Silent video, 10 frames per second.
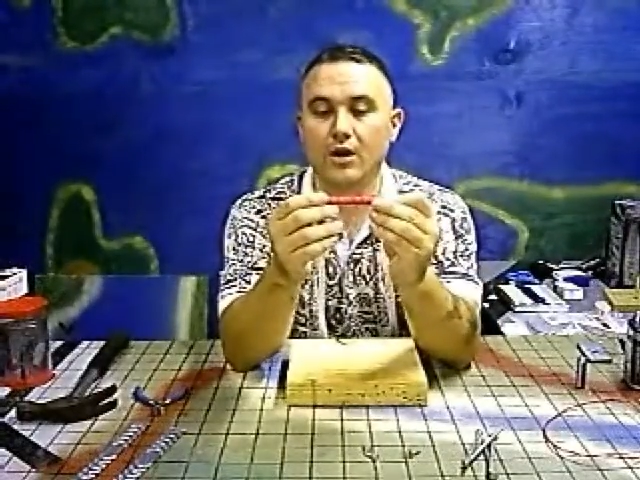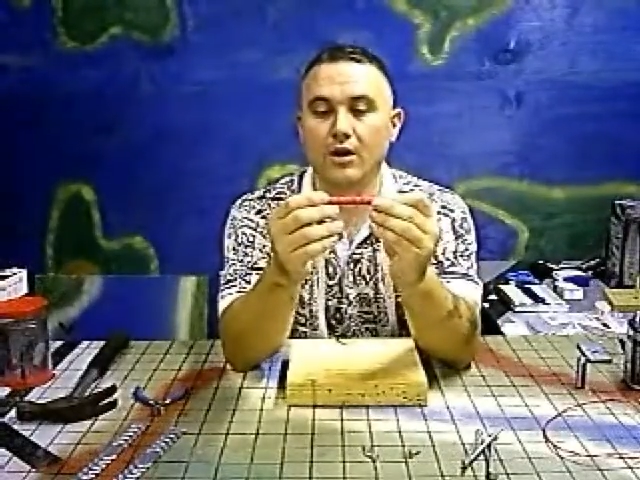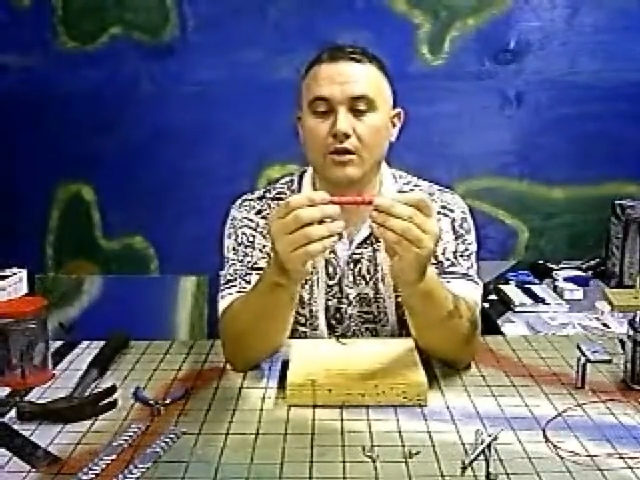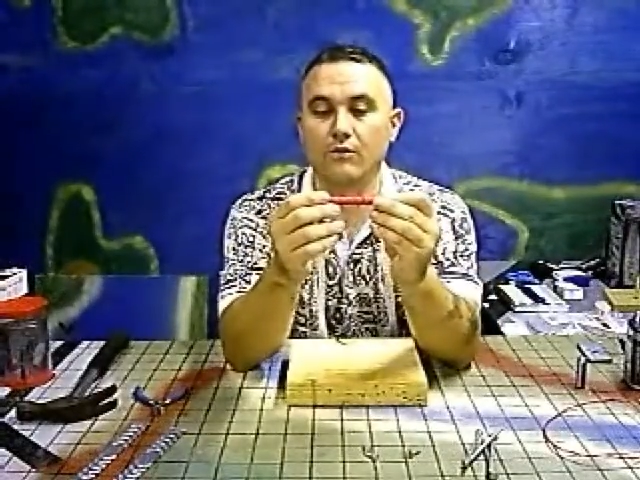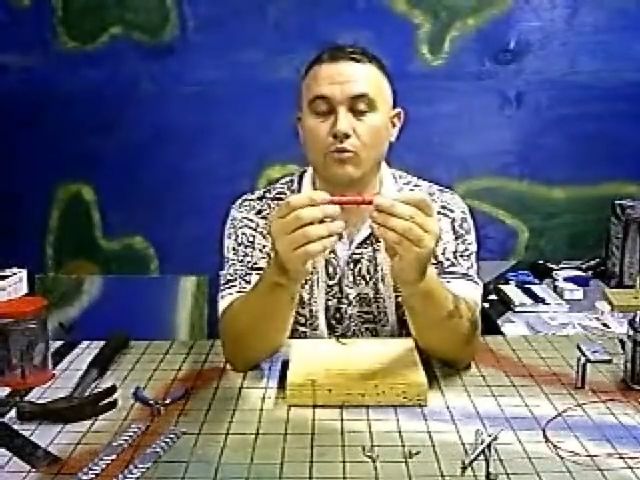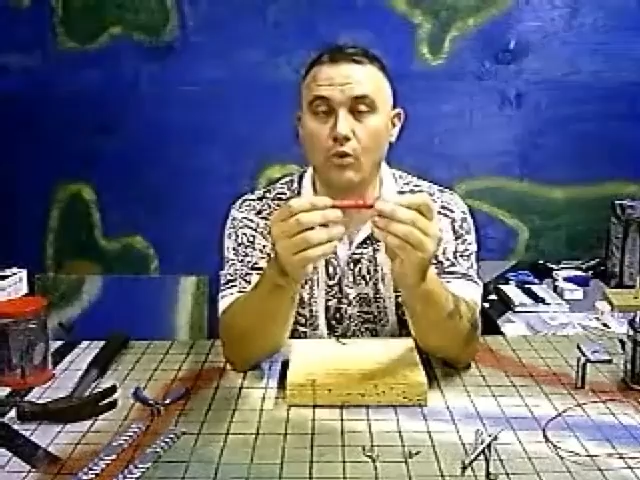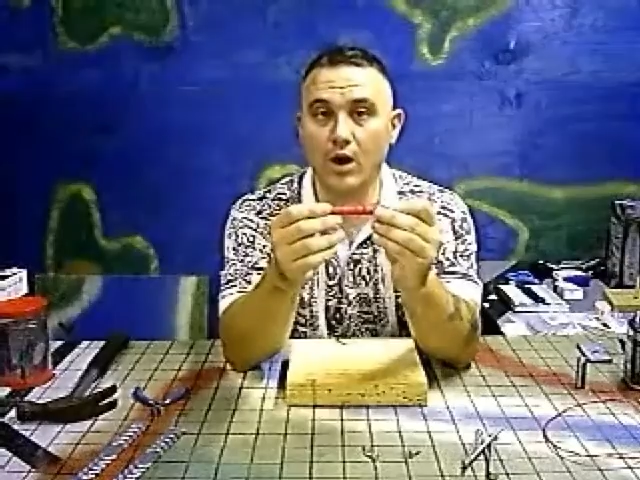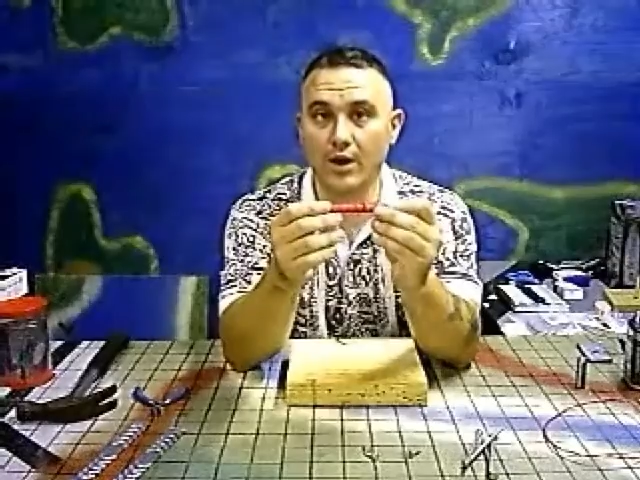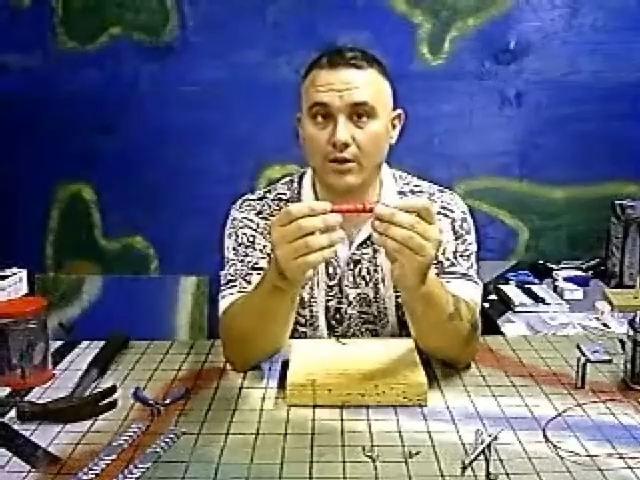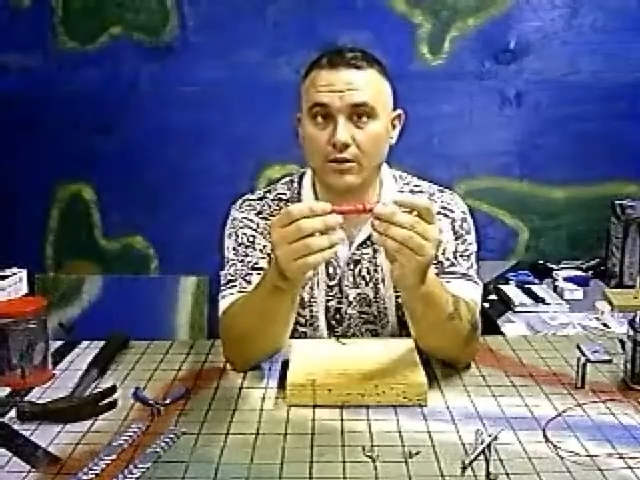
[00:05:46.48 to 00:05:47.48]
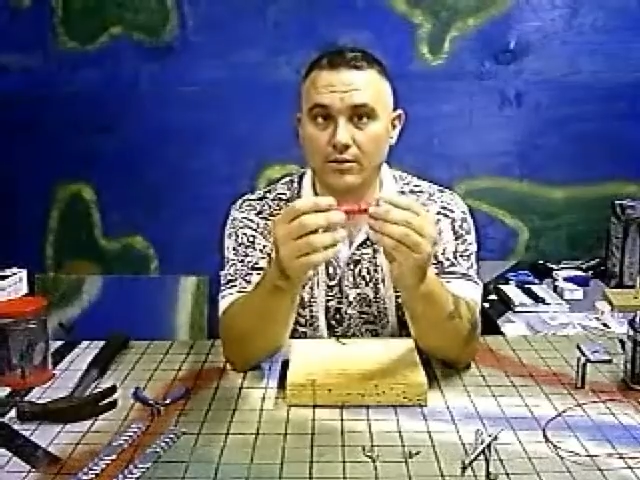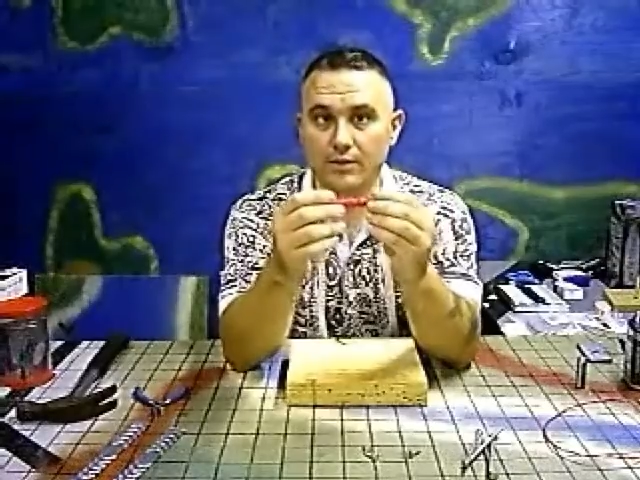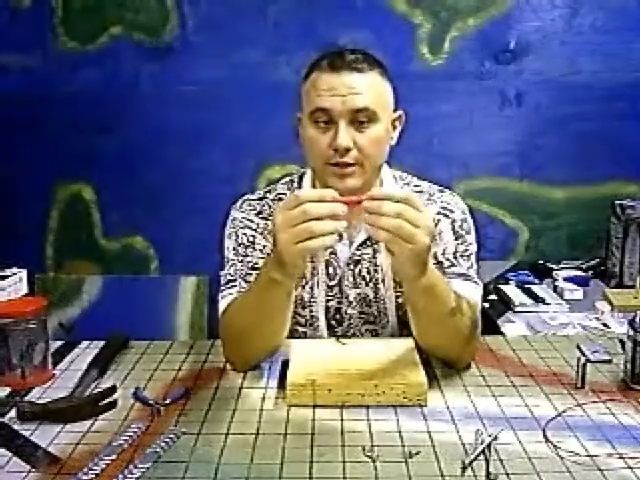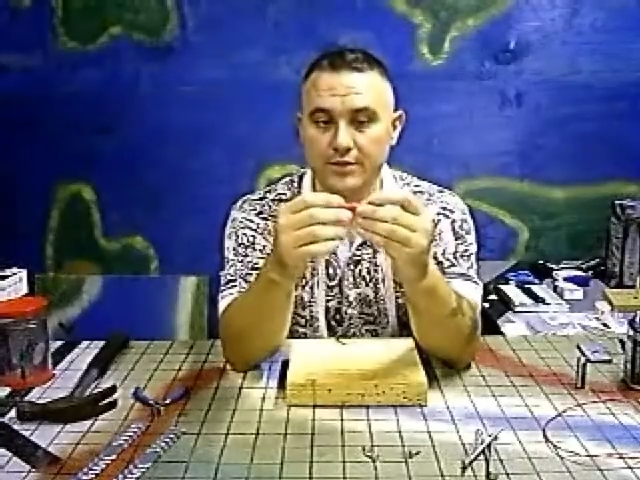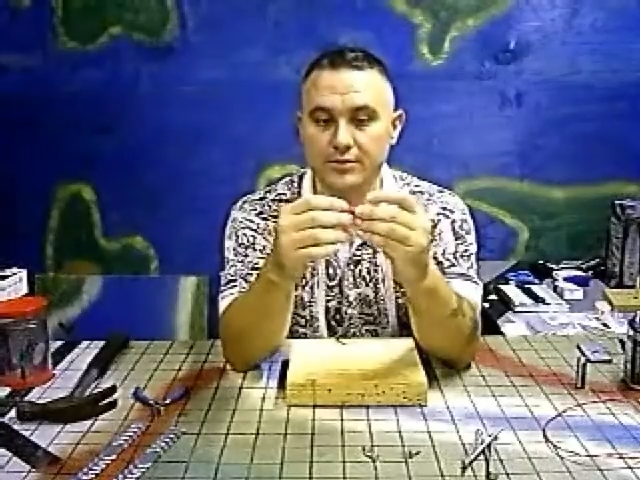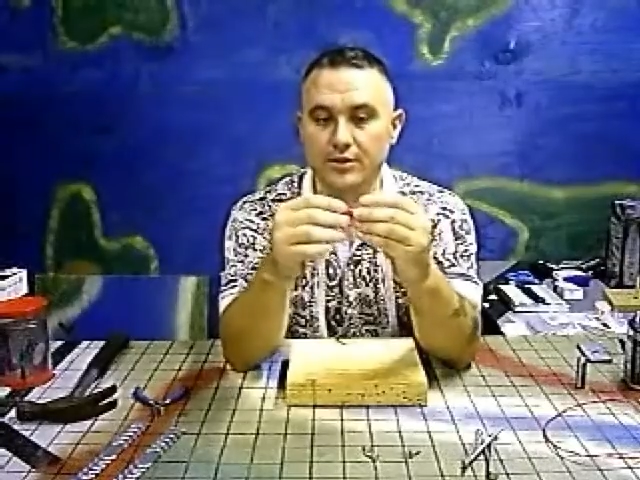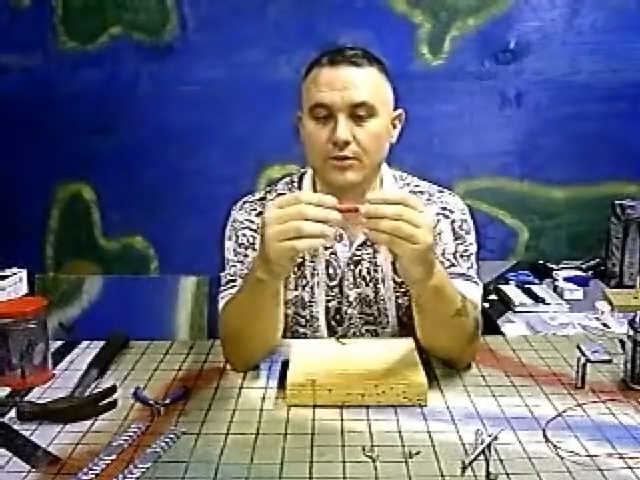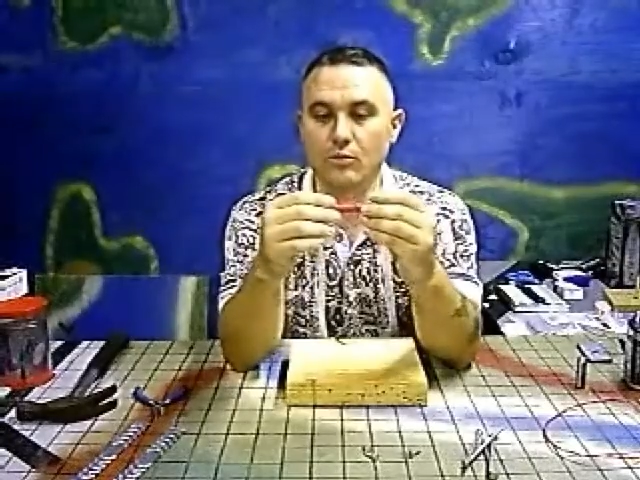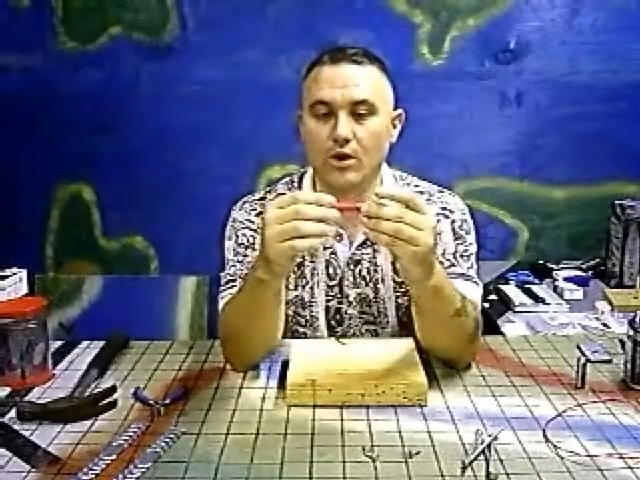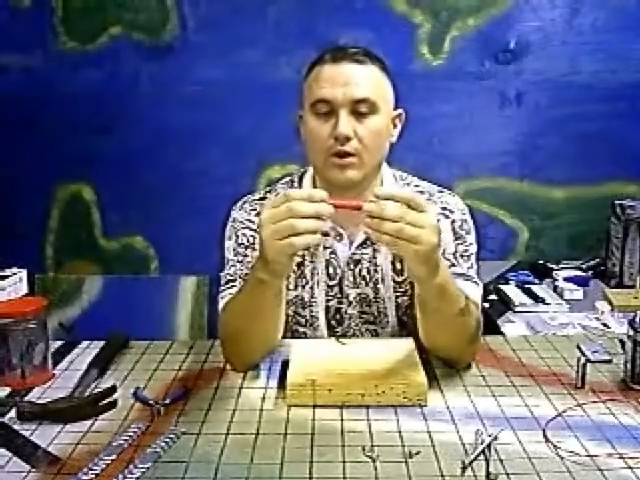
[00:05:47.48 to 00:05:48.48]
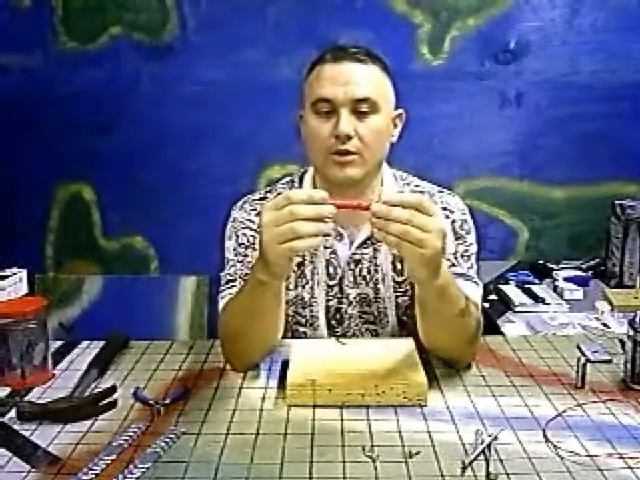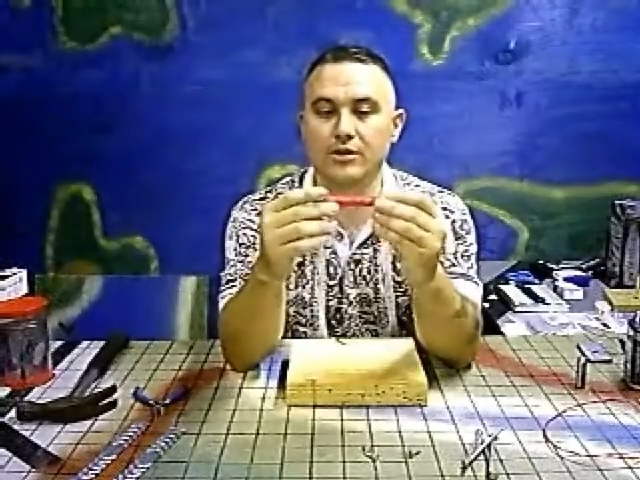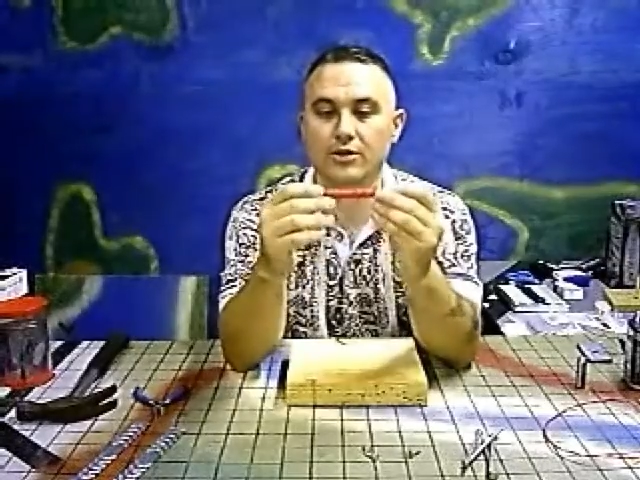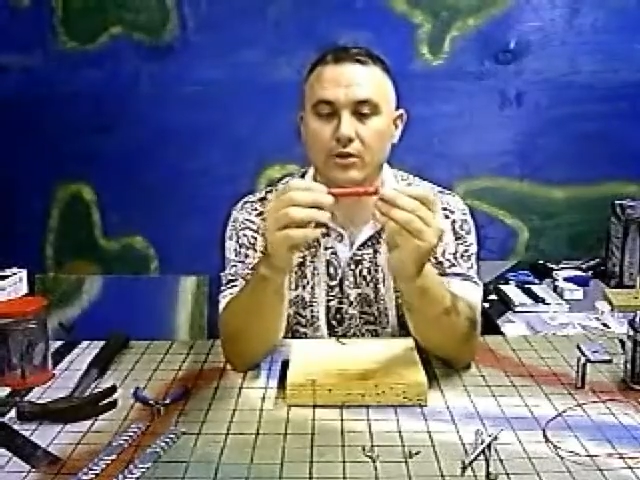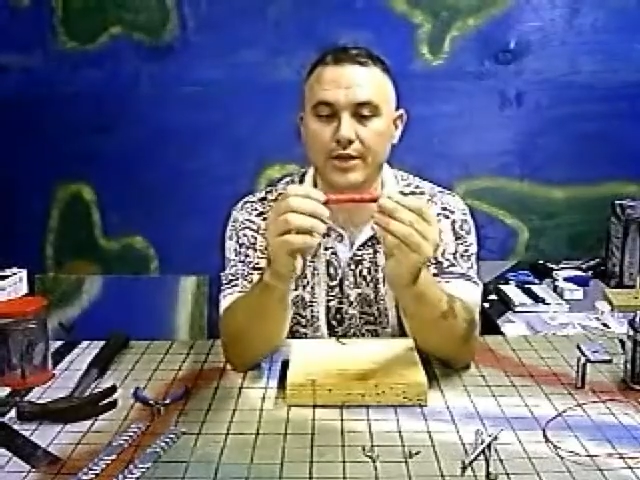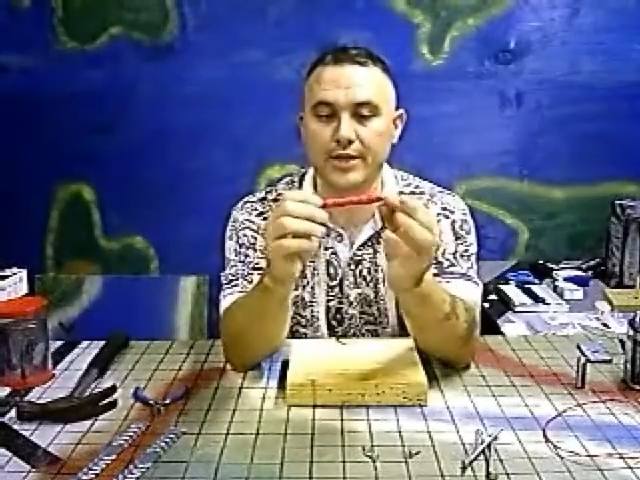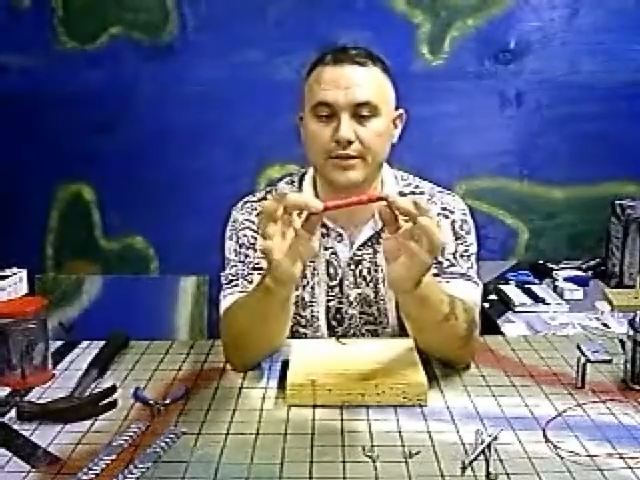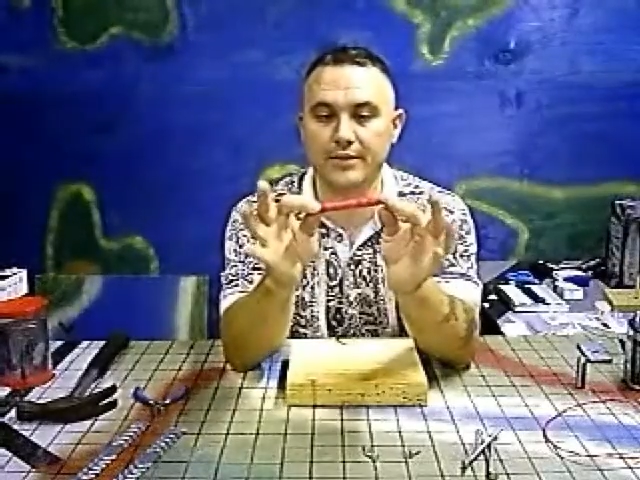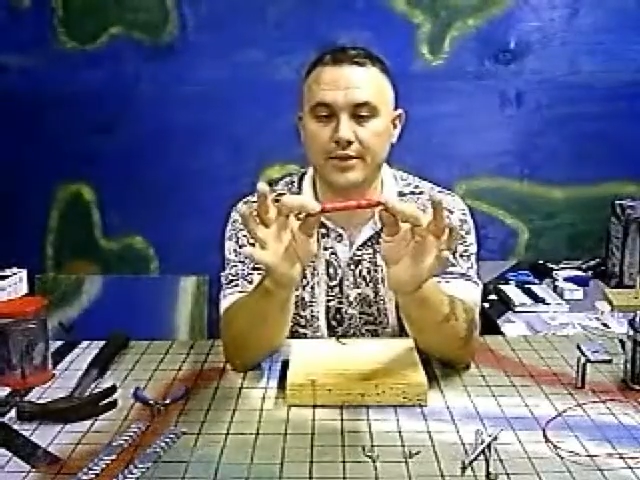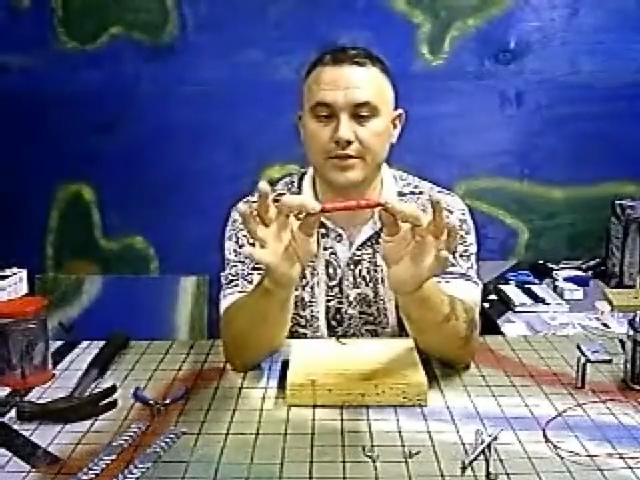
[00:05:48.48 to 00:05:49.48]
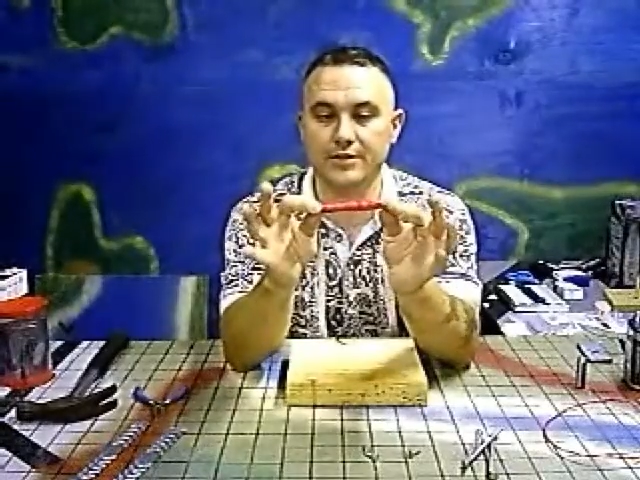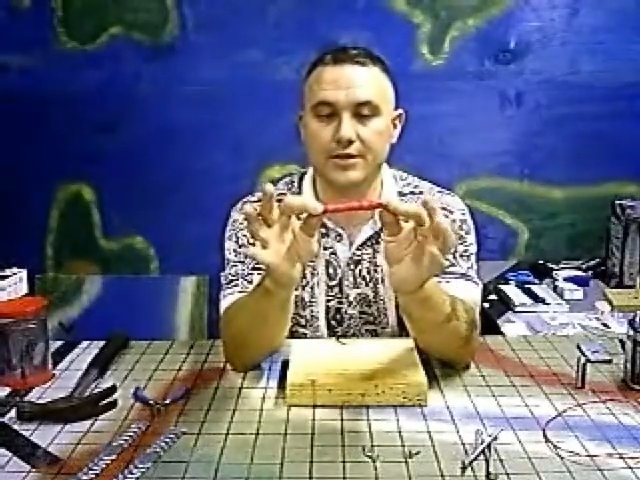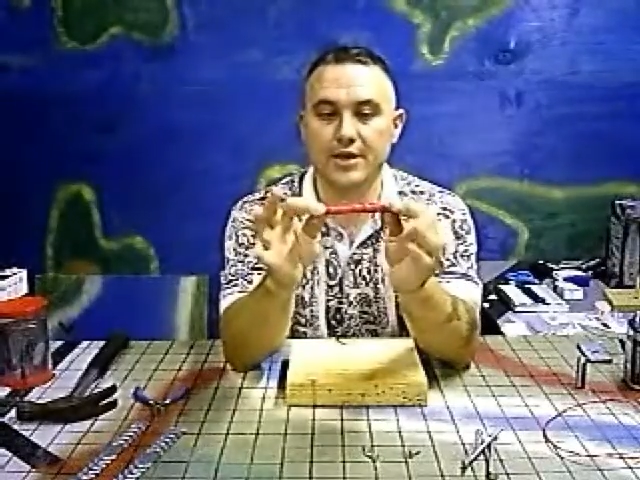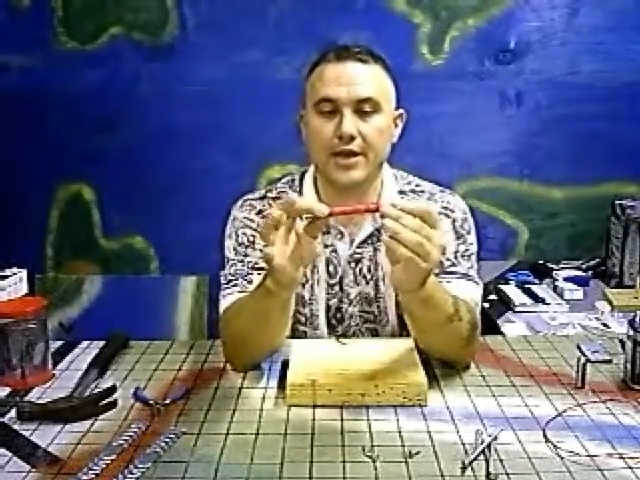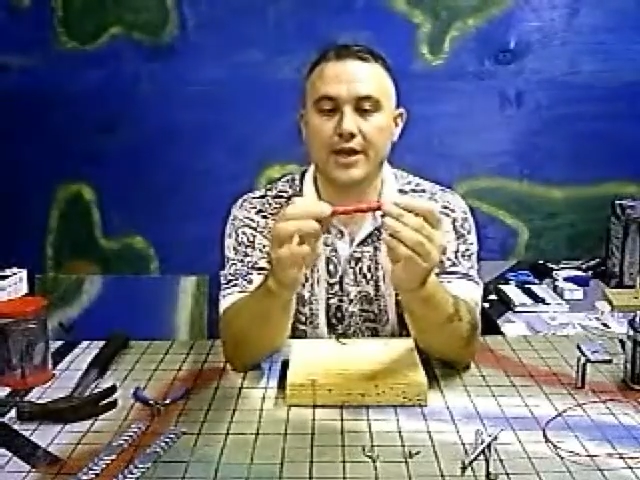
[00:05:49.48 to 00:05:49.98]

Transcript: of wire, insulated wire, to create this,